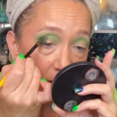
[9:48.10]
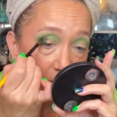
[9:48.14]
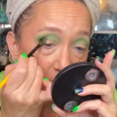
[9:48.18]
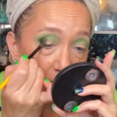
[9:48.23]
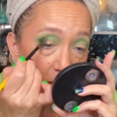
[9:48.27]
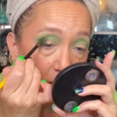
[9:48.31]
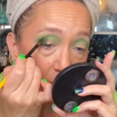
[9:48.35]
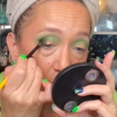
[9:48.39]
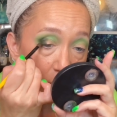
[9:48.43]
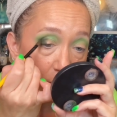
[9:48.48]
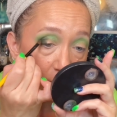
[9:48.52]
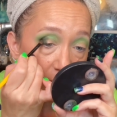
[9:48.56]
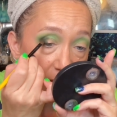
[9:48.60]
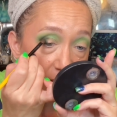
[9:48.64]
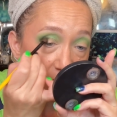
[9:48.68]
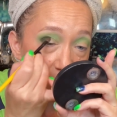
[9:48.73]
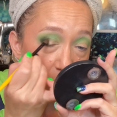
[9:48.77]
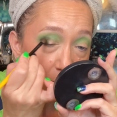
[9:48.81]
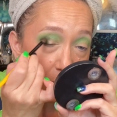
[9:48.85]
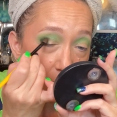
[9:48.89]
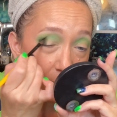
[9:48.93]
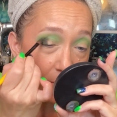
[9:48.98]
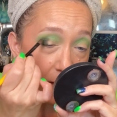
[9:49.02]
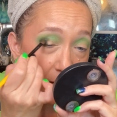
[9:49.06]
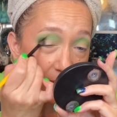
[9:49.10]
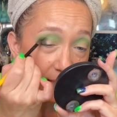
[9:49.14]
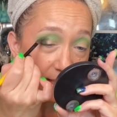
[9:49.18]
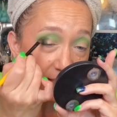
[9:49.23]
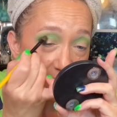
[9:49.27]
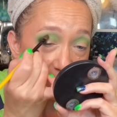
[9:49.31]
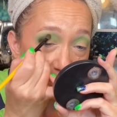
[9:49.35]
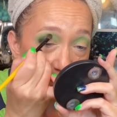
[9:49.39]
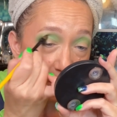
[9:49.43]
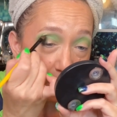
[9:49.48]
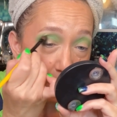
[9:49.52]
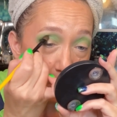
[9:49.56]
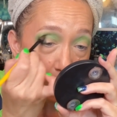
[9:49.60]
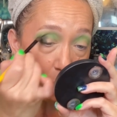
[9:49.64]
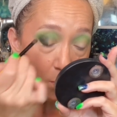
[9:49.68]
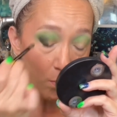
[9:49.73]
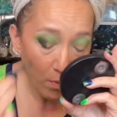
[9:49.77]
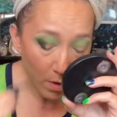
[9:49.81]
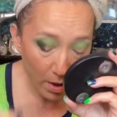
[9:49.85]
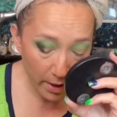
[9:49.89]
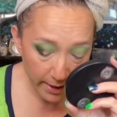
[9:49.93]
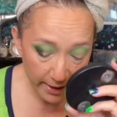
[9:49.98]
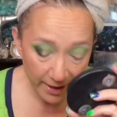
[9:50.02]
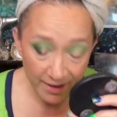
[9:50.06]
you know ease my mind even
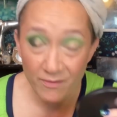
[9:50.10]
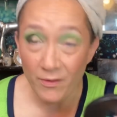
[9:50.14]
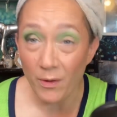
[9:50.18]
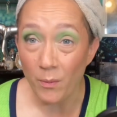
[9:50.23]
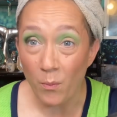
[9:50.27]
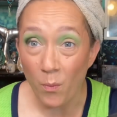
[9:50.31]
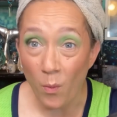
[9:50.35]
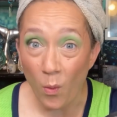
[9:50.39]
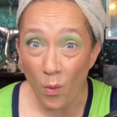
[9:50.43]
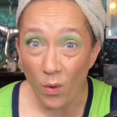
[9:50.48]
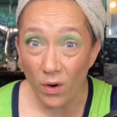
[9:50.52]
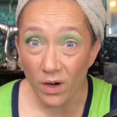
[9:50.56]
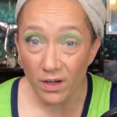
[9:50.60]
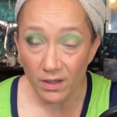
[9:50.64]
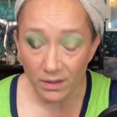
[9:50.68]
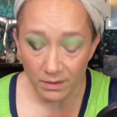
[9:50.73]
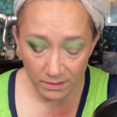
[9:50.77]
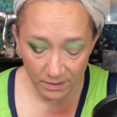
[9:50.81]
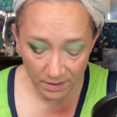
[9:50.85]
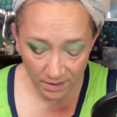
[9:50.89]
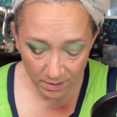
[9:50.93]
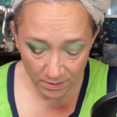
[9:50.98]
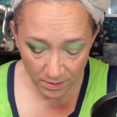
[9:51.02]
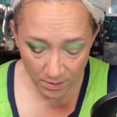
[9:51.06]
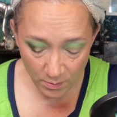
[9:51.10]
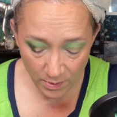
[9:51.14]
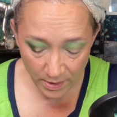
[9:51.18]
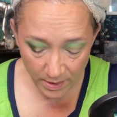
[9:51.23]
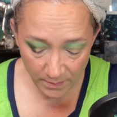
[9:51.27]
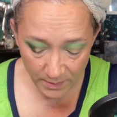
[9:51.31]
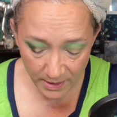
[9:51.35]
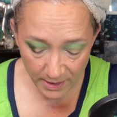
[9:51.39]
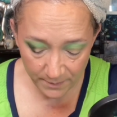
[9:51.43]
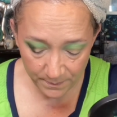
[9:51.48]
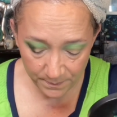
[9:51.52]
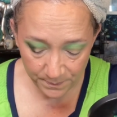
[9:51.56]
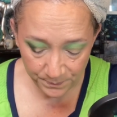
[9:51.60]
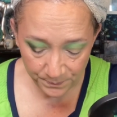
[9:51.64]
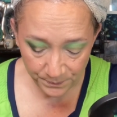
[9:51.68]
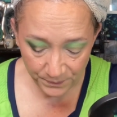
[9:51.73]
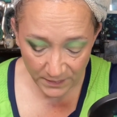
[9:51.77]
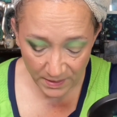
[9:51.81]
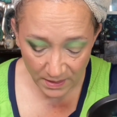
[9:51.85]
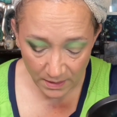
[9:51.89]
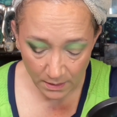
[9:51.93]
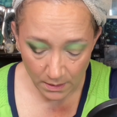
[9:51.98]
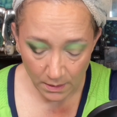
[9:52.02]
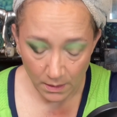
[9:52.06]
even more, you know what I mean?
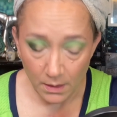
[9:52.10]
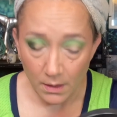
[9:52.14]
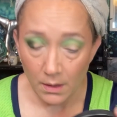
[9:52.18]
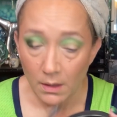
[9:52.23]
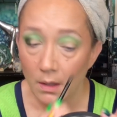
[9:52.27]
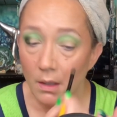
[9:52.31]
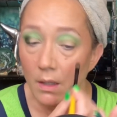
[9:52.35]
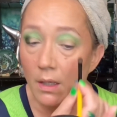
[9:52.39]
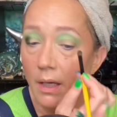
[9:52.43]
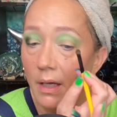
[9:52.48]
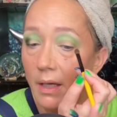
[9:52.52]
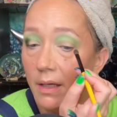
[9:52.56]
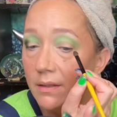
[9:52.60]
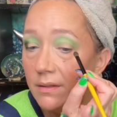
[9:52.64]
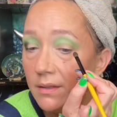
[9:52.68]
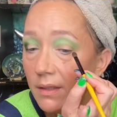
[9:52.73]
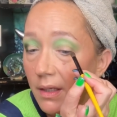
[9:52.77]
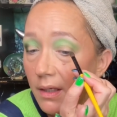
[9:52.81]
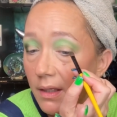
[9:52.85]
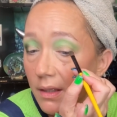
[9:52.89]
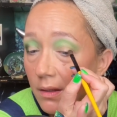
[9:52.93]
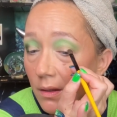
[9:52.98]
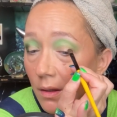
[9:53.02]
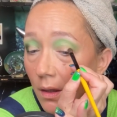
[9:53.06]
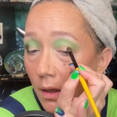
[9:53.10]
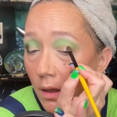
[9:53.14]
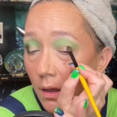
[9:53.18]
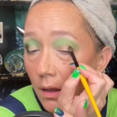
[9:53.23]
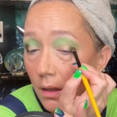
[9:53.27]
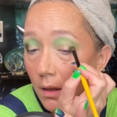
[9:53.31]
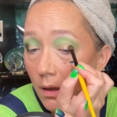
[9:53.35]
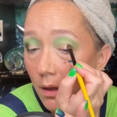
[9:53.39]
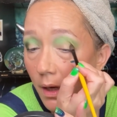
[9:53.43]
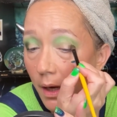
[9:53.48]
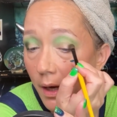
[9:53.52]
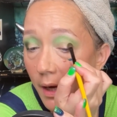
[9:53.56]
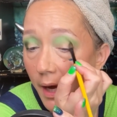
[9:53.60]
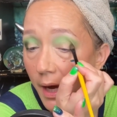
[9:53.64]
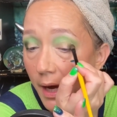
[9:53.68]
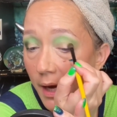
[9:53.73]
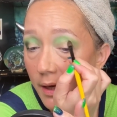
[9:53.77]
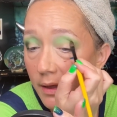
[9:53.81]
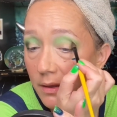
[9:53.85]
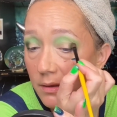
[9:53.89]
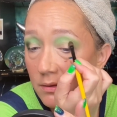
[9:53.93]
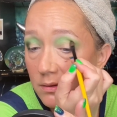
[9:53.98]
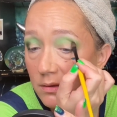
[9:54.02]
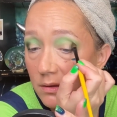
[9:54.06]
And then I
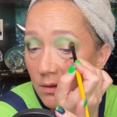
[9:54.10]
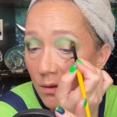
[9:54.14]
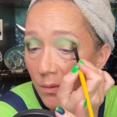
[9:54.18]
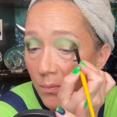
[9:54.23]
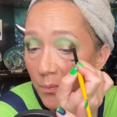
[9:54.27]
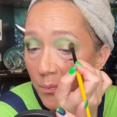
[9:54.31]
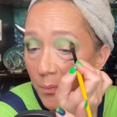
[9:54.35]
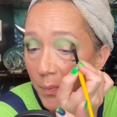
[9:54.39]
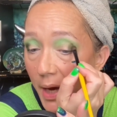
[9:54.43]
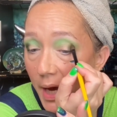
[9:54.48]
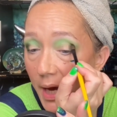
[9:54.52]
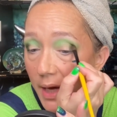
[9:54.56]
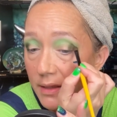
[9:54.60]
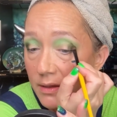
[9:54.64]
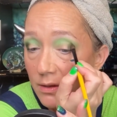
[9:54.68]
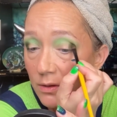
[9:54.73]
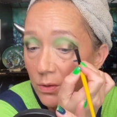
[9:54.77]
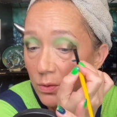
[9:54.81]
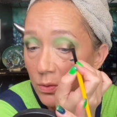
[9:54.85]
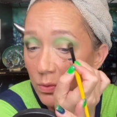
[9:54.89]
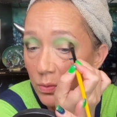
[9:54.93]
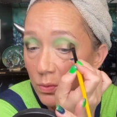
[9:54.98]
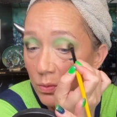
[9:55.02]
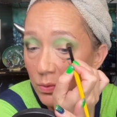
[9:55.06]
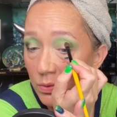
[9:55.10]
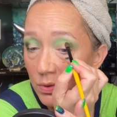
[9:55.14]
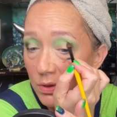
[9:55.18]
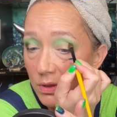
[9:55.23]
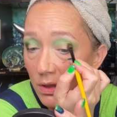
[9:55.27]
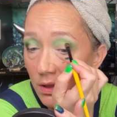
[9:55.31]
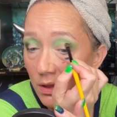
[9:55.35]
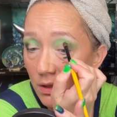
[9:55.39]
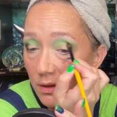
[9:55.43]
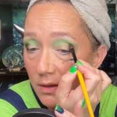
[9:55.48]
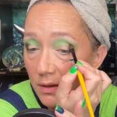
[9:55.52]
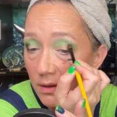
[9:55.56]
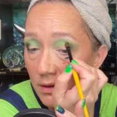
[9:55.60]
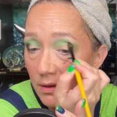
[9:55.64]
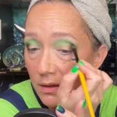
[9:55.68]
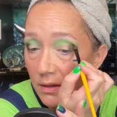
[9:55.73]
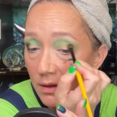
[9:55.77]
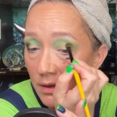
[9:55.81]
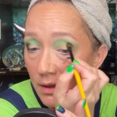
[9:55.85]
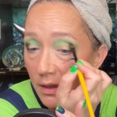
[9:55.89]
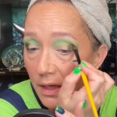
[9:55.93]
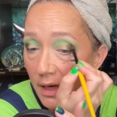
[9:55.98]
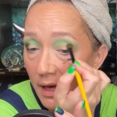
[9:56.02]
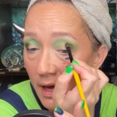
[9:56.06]
had some bad news
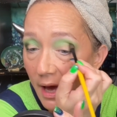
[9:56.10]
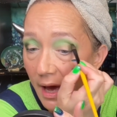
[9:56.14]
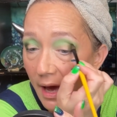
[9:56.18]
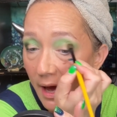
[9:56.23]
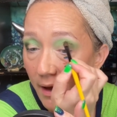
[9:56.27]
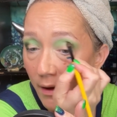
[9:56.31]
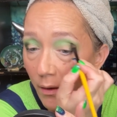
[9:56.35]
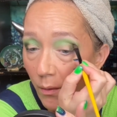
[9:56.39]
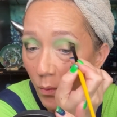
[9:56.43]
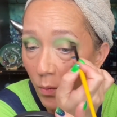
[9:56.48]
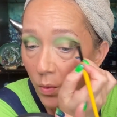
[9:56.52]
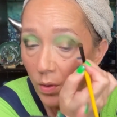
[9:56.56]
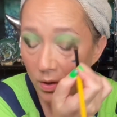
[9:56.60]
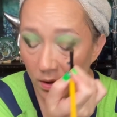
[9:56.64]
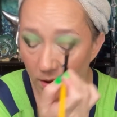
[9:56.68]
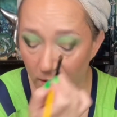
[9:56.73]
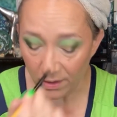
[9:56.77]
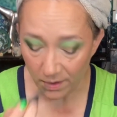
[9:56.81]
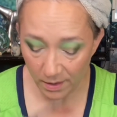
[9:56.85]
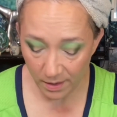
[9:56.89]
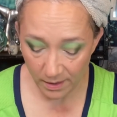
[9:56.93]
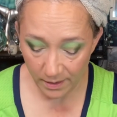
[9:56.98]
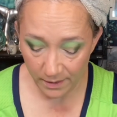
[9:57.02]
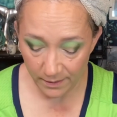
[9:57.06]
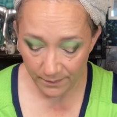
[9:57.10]
at work.